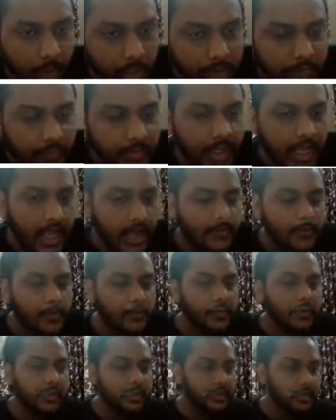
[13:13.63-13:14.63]
what we have
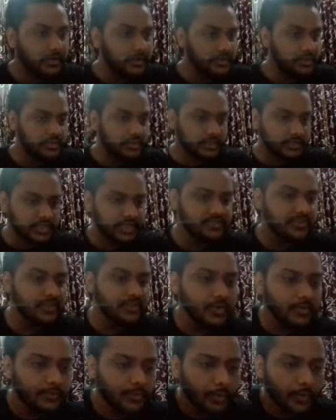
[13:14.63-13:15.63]
over here is this.
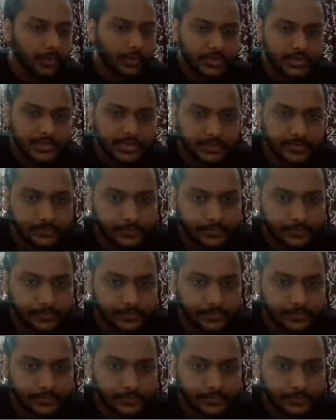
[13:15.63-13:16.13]
Everyone focus.